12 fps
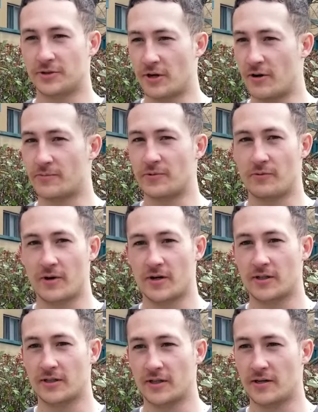show up to
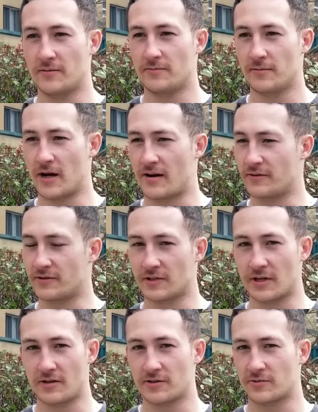work. Yep.
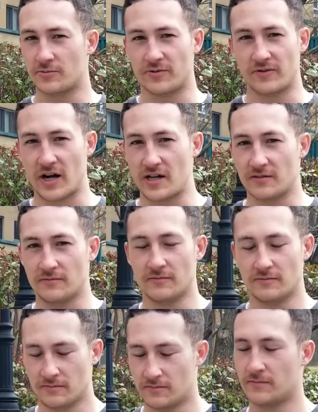Everything else is provided.
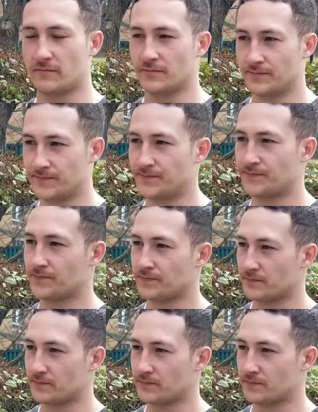Awesome. Right